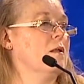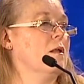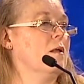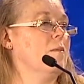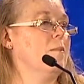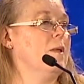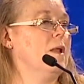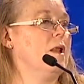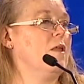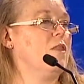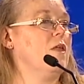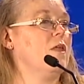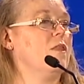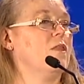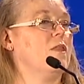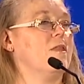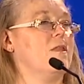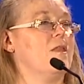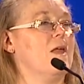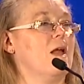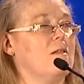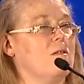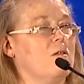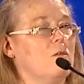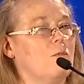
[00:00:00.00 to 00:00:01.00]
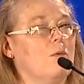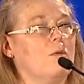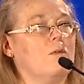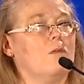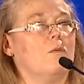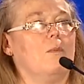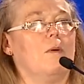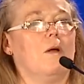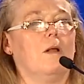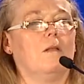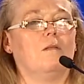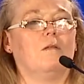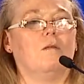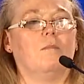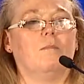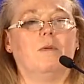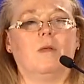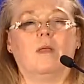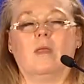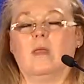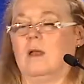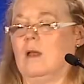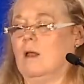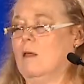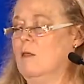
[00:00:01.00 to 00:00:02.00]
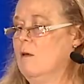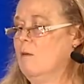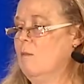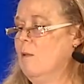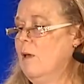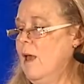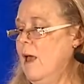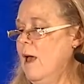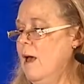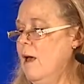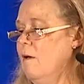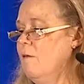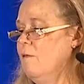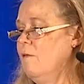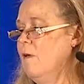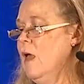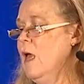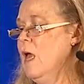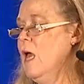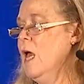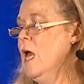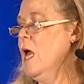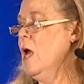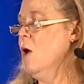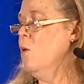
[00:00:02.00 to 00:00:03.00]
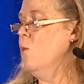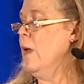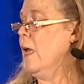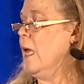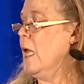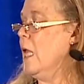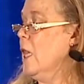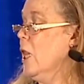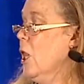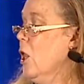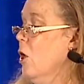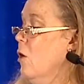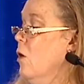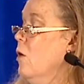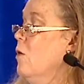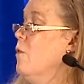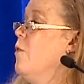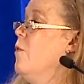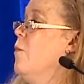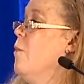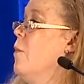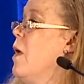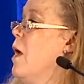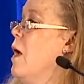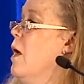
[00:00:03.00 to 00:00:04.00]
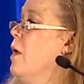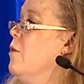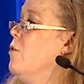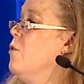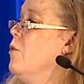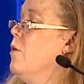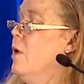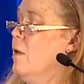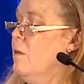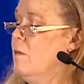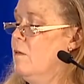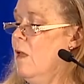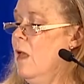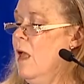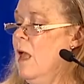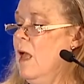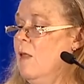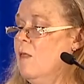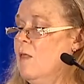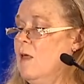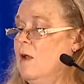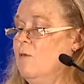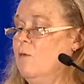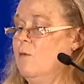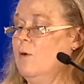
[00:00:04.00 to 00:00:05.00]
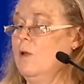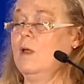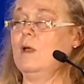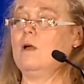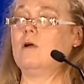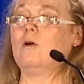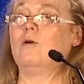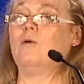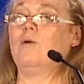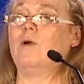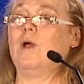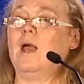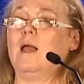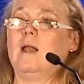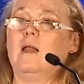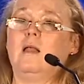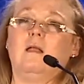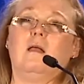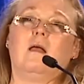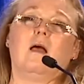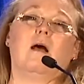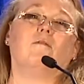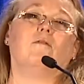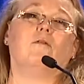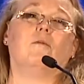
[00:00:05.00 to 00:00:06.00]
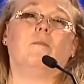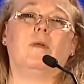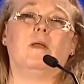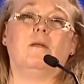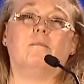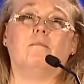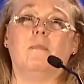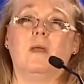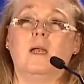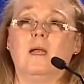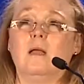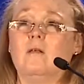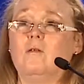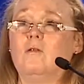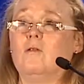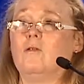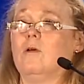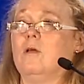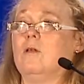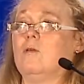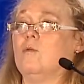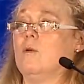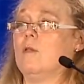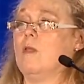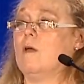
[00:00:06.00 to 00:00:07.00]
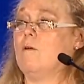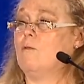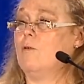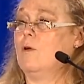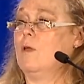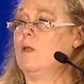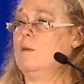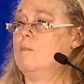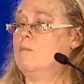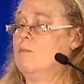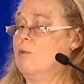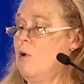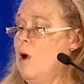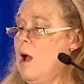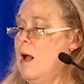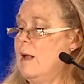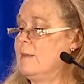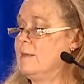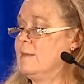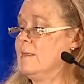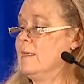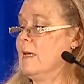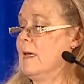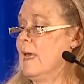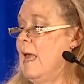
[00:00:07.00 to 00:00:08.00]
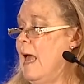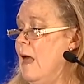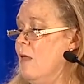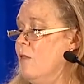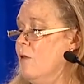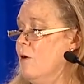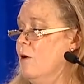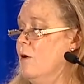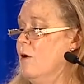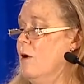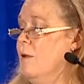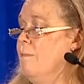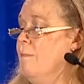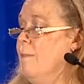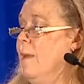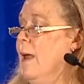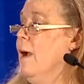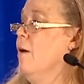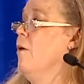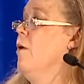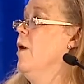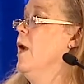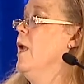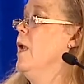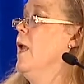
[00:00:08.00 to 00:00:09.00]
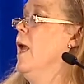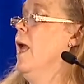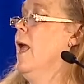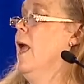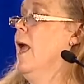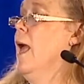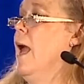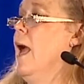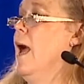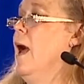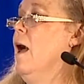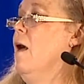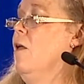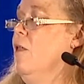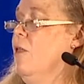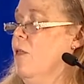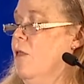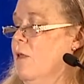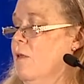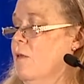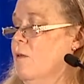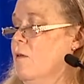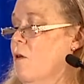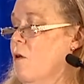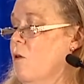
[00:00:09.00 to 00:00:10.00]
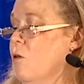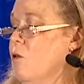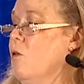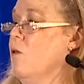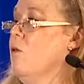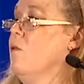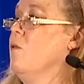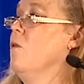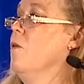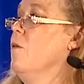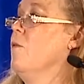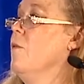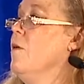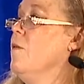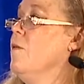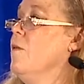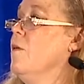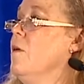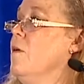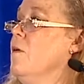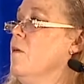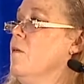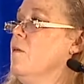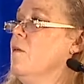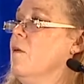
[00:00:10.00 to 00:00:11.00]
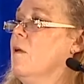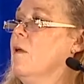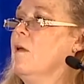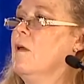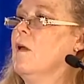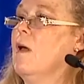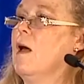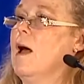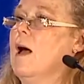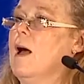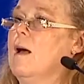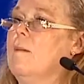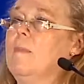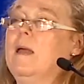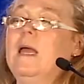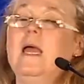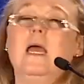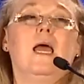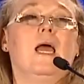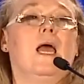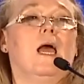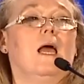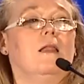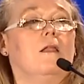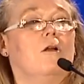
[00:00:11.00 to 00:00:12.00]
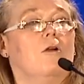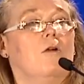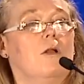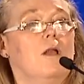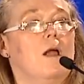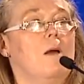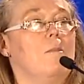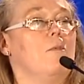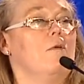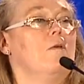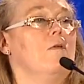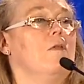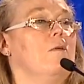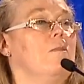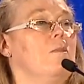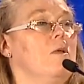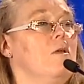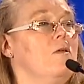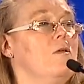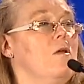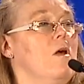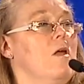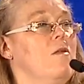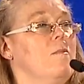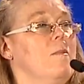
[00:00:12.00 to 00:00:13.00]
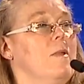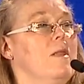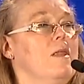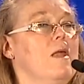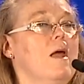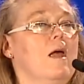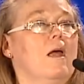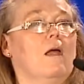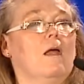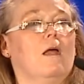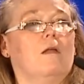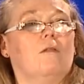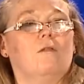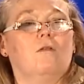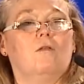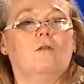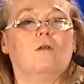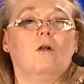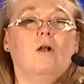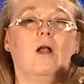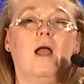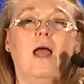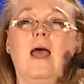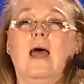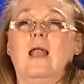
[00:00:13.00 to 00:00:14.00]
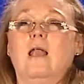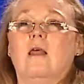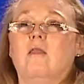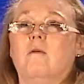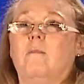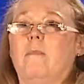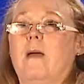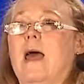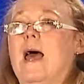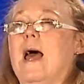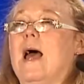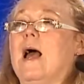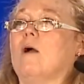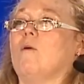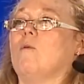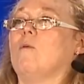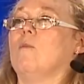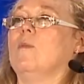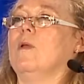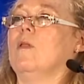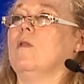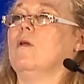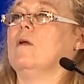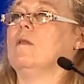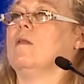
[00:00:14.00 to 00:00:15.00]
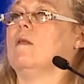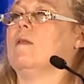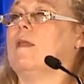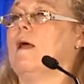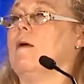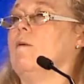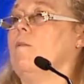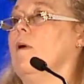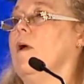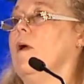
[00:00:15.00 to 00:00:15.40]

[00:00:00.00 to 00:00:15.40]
I mean, I think that that's a responsibility that we have. We can learn from countries that have really created government ministries where they've really brought together and married health and social services. And there are a number of them. You saw them at the sort of head of the pack when we looked at that